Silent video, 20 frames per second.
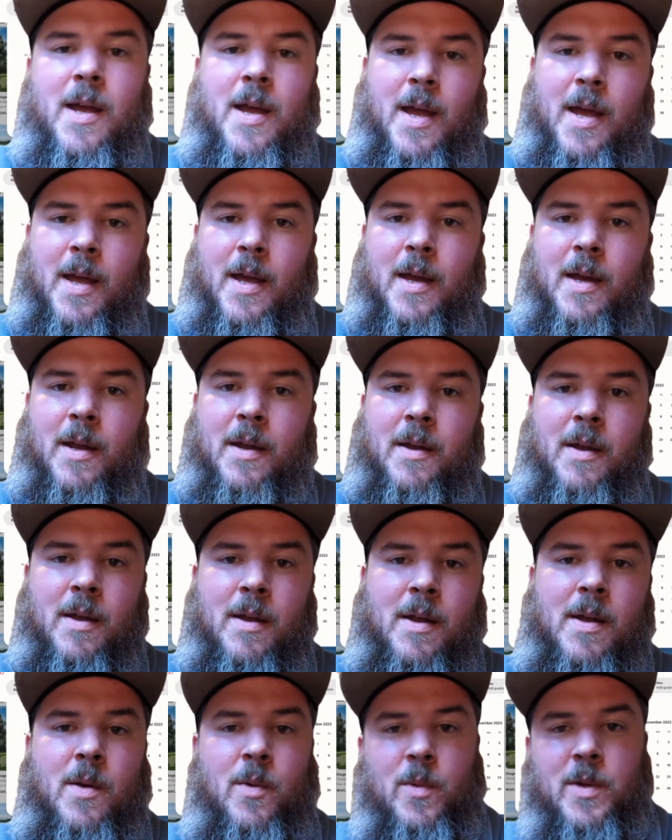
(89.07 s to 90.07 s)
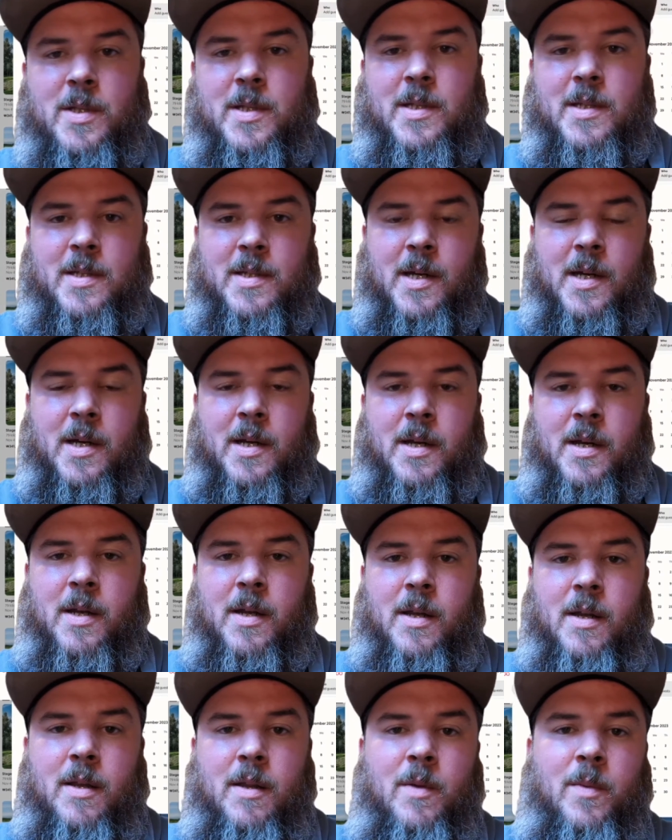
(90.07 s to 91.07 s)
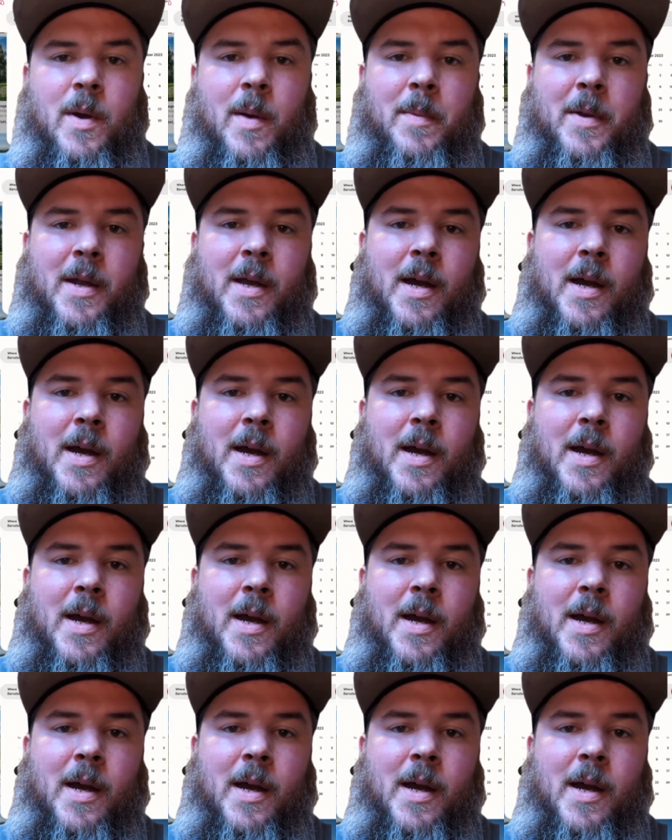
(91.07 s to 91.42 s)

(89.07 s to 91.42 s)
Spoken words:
And once he's done, the Rabbit